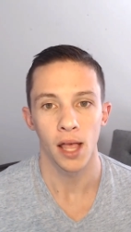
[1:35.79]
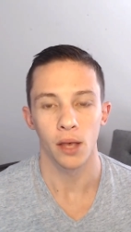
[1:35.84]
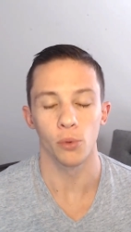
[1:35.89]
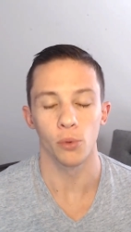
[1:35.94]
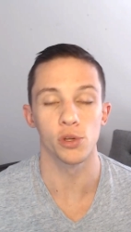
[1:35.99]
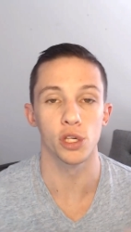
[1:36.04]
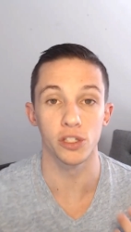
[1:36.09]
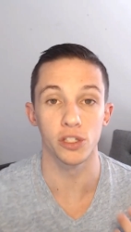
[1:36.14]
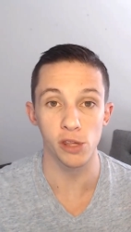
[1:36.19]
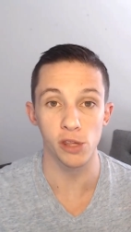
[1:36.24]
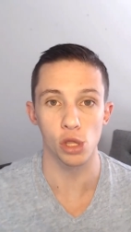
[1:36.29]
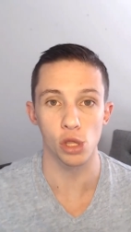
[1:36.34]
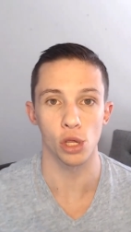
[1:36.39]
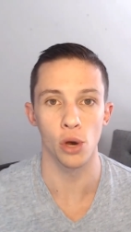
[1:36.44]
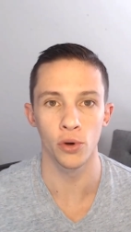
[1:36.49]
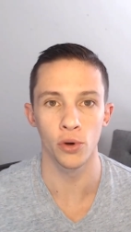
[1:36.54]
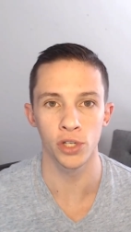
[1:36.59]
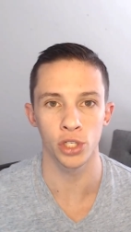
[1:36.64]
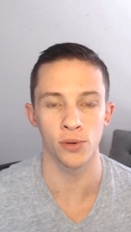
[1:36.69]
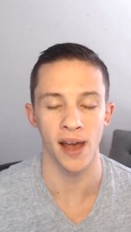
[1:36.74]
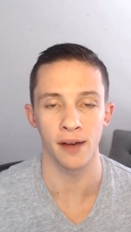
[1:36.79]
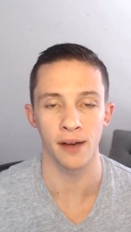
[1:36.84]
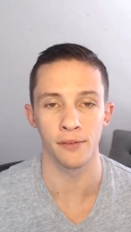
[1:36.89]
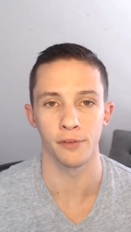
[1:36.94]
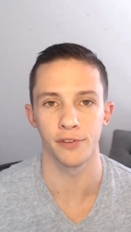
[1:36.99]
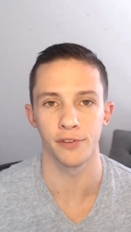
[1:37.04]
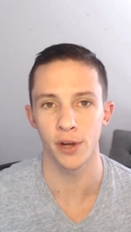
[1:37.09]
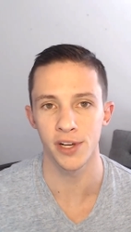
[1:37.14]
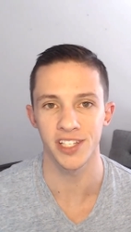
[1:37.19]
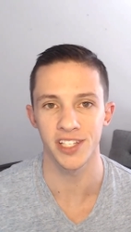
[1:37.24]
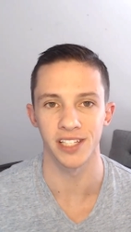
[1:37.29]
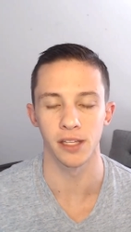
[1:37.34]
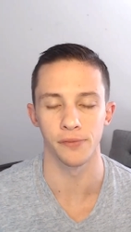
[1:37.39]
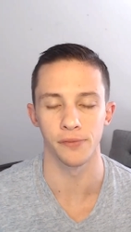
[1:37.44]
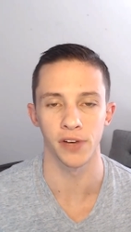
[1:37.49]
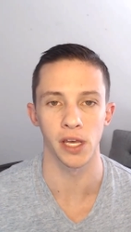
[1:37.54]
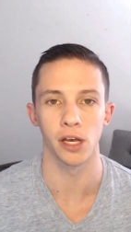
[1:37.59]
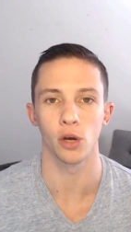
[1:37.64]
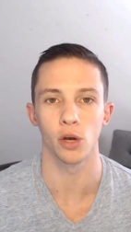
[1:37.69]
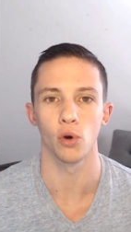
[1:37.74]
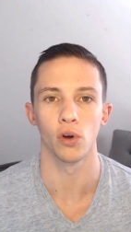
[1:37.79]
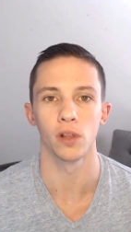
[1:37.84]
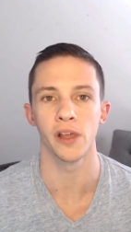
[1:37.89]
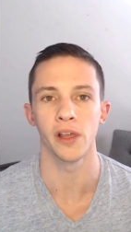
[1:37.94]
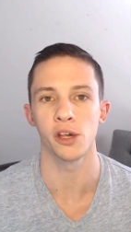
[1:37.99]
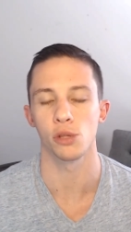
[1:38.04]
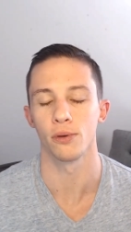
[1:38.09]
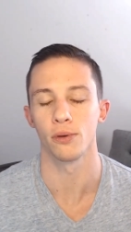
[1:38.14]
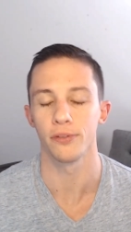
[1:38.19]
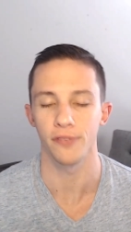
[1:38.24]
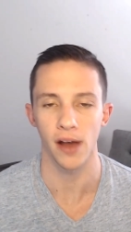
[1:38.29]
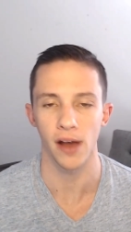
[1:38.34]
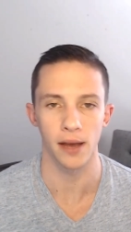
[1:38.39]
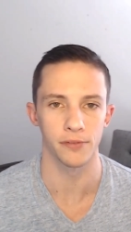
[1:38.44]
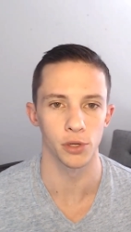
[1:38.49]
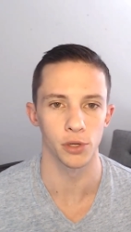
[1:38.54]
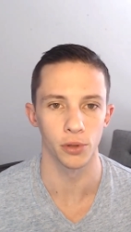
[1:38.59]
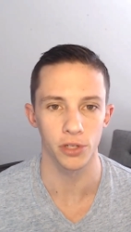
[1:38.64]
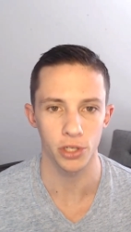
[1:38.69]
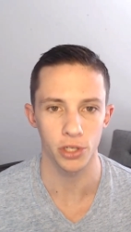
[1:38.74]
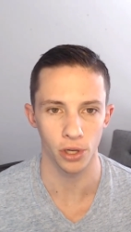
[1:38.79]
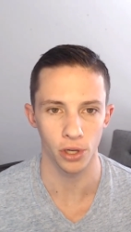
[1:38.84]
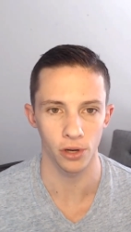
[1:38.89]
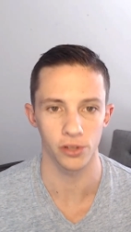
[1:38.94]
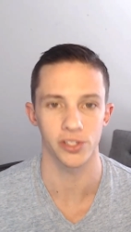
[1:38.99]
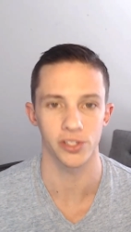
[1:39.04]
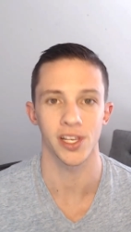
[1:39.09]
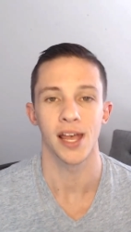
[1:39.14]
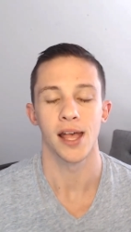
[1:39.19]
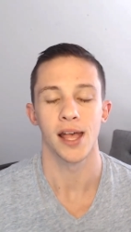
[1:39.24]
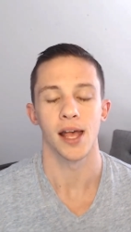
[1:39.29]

which has been shown to have a very significant correlation with five year returns,